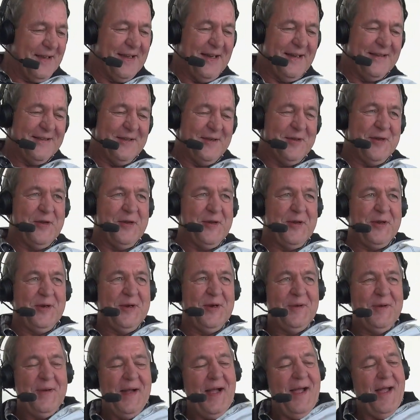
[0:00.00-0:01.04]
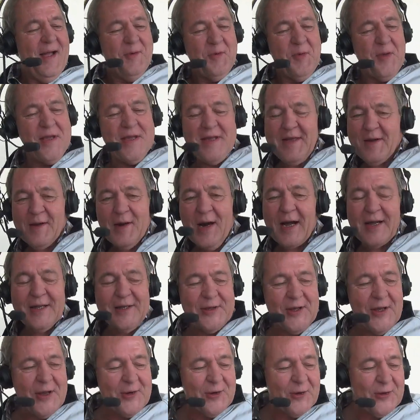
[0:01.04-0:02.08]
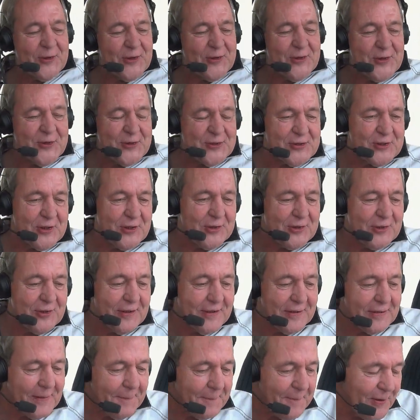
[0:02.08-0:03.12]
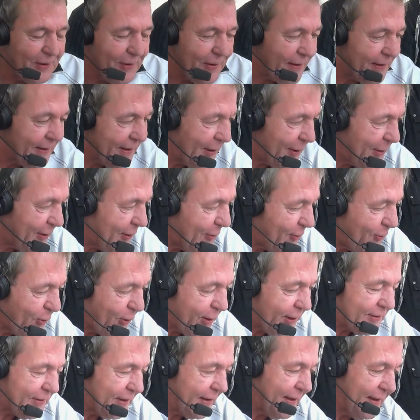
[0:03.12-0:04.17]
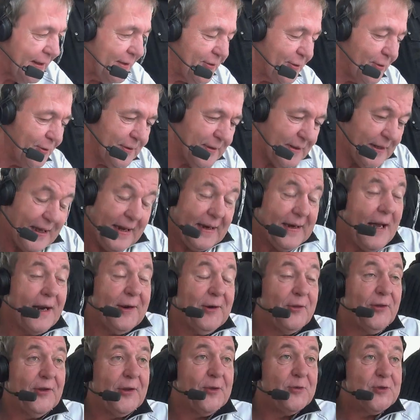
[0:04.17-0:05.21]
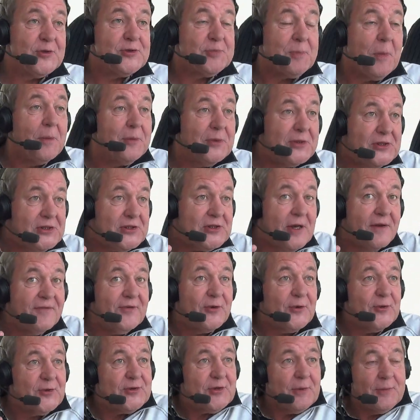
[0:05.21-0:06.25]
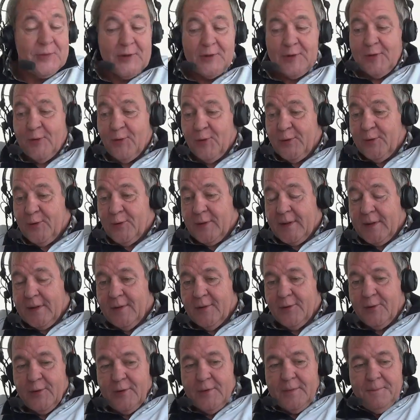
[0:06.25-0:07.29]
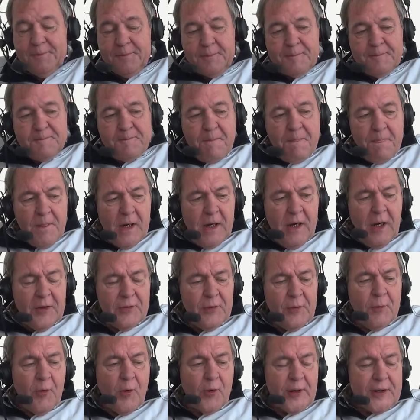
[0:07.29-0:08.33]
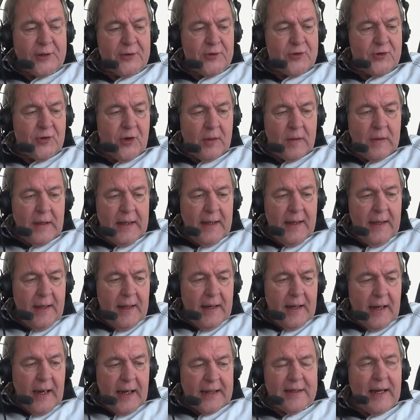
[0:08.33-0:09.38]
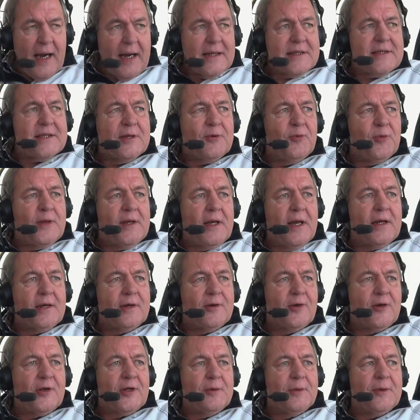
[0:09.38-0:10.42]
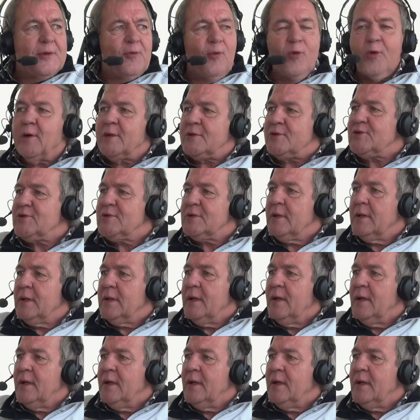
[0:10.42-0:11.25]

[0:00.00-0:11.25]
you yeah, go. there you go. we, in all the years that, that, that Billy and I worked together, I, I don't think it was probably seven or something that we were together on the morning show. I, I think we had an argument once,